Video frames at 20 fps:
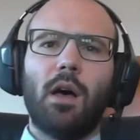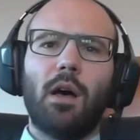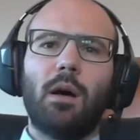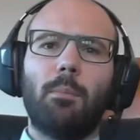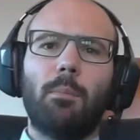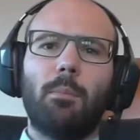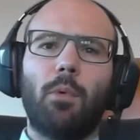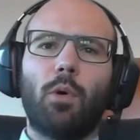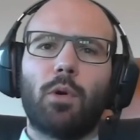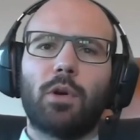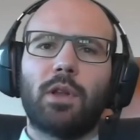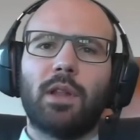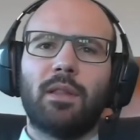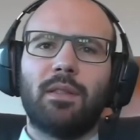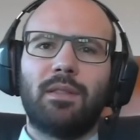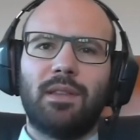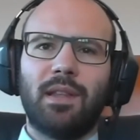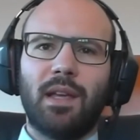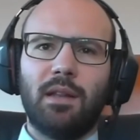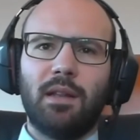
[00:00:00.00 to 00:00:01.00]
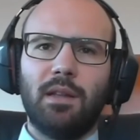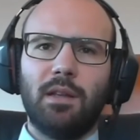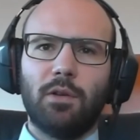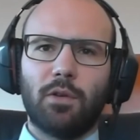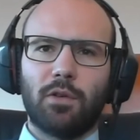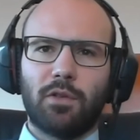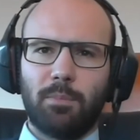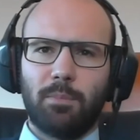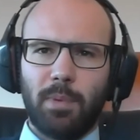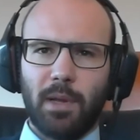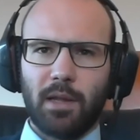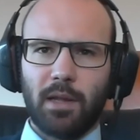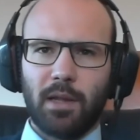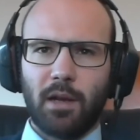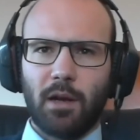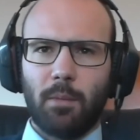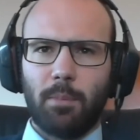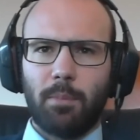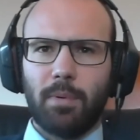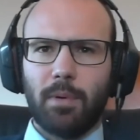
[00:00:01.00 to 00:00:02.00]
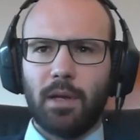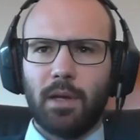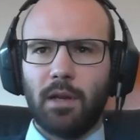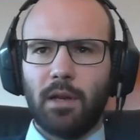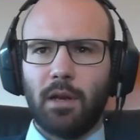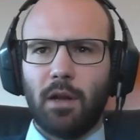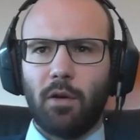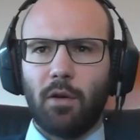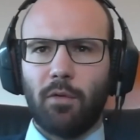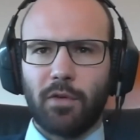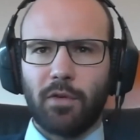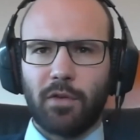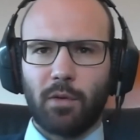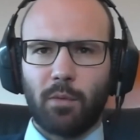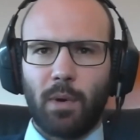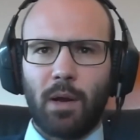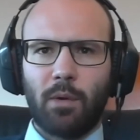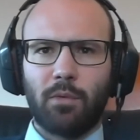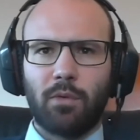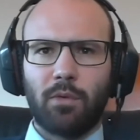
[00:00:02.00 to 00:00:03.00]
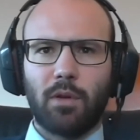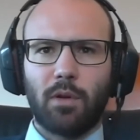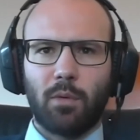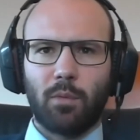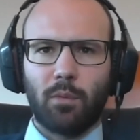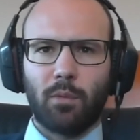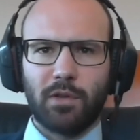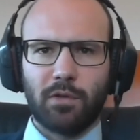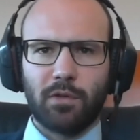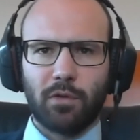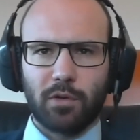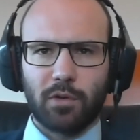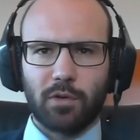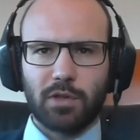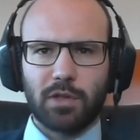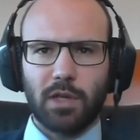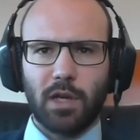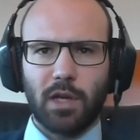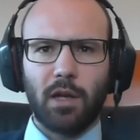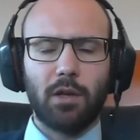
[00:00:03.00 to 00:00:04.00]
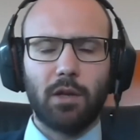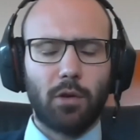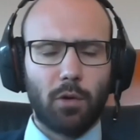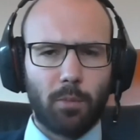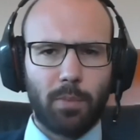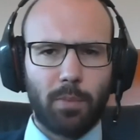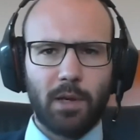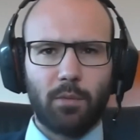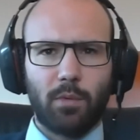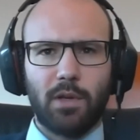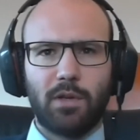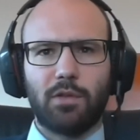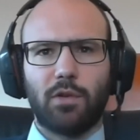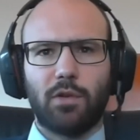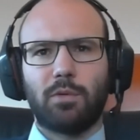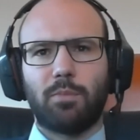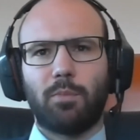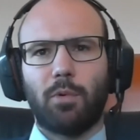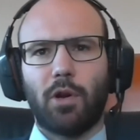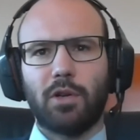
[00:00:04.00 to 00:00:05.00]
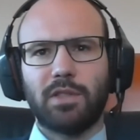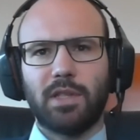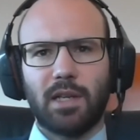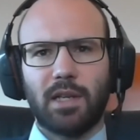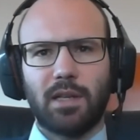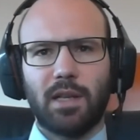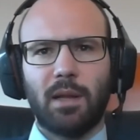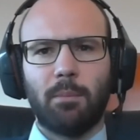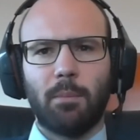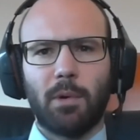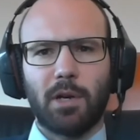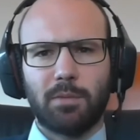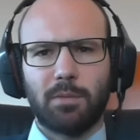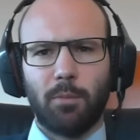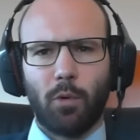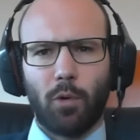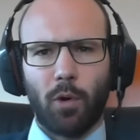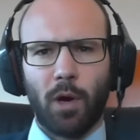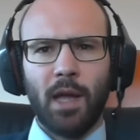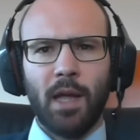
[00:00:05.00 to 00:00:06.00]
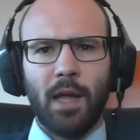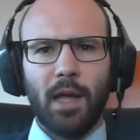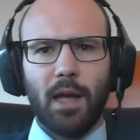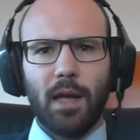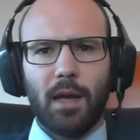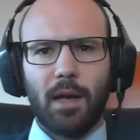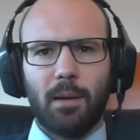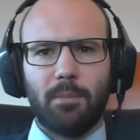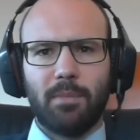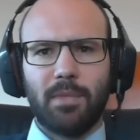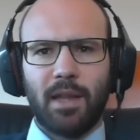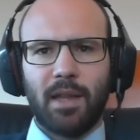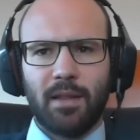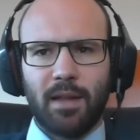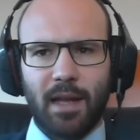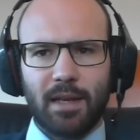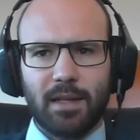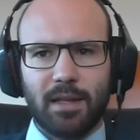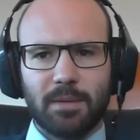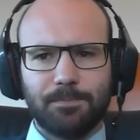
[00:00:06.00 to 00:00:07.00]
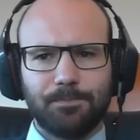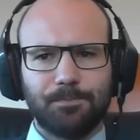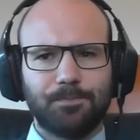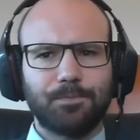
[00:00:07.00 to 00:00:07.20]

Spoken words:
more than 10 years building up an office around research, European research project, and much more than that.